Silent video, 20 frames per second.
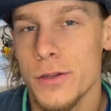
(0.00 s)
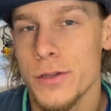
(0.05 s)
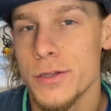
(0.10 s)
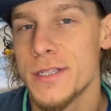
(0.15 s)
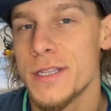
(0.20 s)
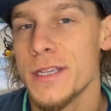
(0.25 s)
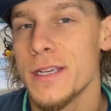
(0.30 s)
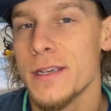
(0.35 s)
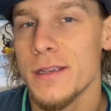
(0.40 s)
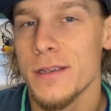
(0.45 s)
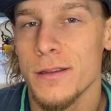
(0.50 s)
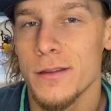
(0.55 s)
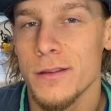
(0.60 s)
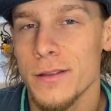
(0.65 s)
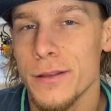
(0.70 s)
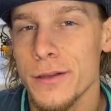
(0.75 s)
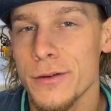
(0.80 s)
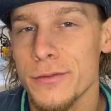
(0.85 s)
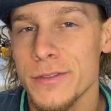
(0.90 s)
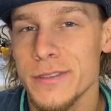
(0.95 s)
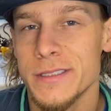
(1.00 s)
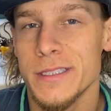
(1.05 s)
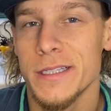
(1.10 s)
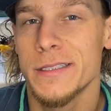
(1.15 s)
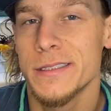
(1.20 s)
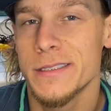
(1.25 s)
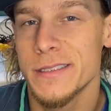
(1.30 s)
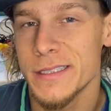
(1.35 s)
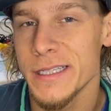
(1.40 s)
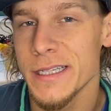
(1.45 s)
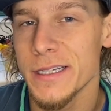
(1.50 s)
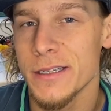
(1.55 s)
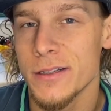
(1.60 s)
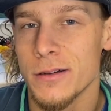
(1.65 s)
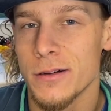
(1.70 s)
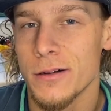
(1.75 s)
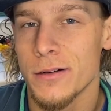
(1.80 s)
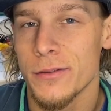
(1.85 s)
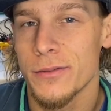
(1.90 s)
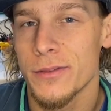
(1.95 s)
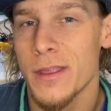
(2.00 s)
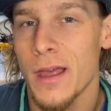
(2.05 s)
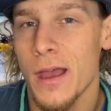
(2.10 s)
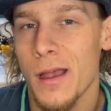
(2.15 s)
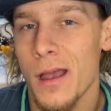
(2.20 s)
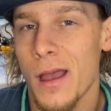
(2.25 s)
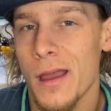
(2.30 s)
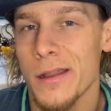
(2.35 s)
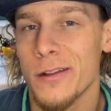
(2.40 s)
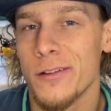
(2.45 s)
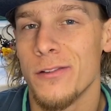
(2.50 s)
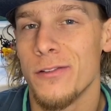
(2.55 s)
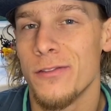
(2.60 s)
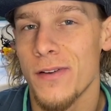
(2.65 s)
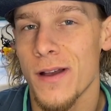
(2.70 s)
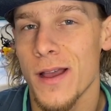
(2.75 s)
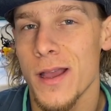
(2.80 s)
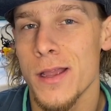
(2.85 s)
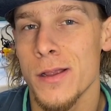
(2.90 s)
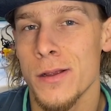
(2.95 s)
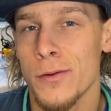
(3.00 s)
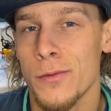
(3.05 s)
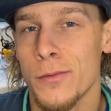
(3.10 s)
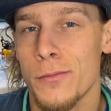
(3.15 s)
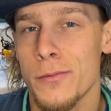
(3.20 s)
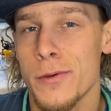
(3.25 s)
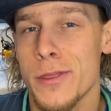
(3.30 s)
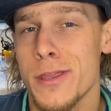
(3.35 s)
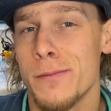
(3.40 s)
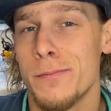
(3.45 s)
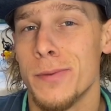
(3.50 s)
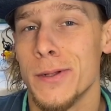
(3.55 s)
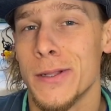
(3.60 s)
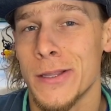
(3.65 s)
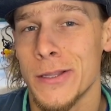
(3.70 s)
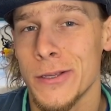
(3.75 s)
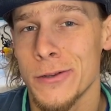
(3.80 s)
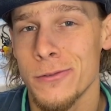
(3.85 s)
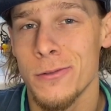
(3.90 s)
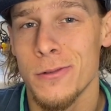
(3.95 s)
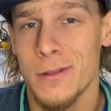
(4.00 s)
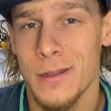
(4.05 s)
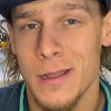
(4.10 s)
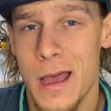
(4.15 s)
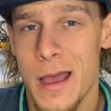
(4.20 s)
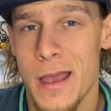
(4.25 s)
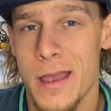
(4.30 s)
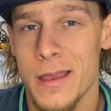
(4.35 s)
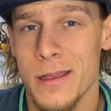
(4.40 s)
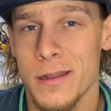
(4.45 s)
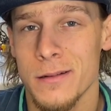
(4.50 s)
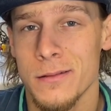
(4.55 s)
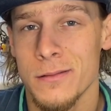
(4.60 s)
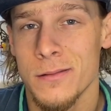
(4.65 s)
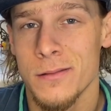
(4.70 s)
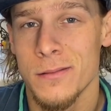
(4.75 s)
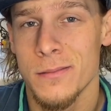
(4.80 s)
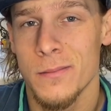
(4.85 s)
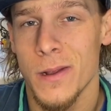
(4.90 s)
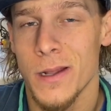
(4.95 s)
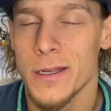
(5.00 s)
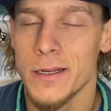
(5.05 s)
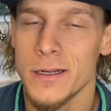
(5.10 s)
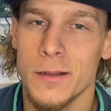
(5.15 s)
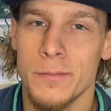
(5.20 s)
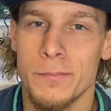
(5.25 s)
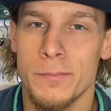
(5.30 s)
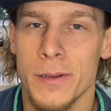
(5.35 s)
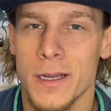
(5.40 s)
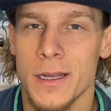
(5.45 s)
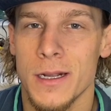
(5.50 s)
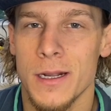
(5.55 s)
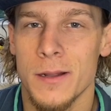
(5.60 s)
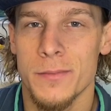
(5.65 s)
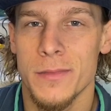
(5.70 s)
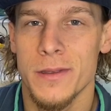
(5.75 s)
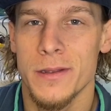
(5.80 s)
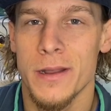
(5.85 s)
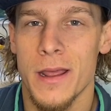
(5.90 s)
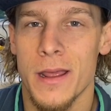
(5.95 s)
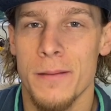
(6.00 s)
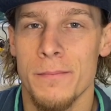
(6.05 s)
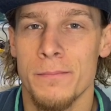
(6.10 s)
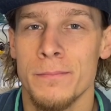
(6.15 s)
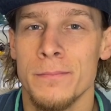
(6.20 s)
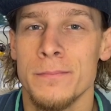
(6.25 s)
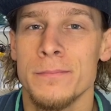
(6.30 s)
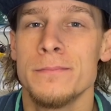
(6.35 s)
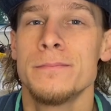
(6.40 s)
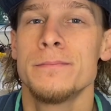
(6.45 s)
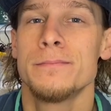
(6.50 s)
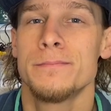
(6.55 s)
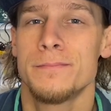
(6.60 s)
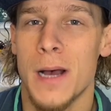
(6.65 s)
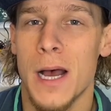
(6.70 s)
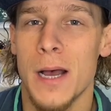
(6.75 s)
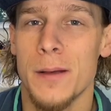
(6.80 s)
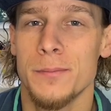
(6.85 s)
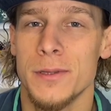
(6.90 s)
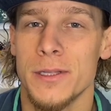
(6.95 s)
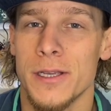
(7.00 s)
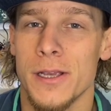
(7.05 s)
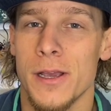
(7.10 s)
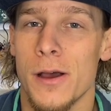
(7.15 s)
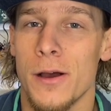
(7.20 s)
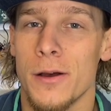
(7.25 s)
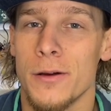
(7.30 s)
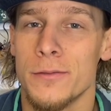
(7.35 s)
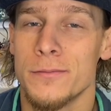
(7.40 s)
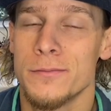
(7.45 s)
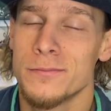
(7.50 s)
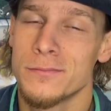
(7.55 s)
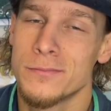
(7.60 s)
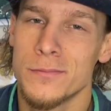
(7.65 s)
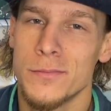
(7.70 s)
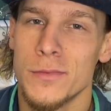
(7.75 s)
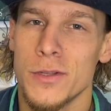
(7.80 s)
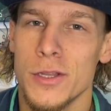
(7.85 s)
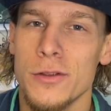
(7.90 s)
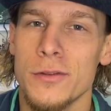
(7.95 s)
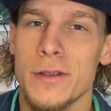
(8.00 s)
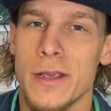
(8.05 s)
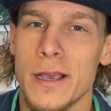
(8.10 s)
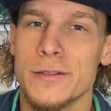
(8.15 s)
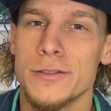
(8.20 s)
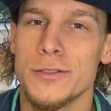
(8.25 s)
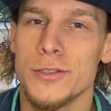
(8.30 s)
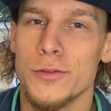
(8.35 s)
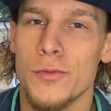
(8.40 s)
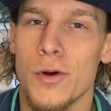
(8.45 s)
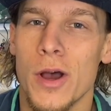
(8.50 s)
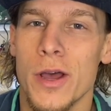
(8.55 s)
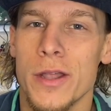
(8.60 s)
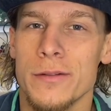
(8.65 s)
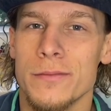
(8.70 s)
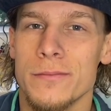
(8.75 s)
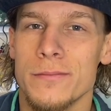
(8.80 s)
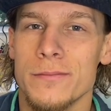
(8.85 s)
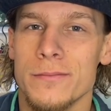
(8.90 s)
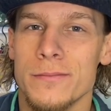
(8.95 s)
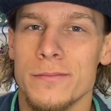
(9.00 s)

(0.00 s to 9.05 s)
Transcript: You see, there was this seal that got in a fight with the balloon lion. Ended up picking up the name Popplio. You can guess who won.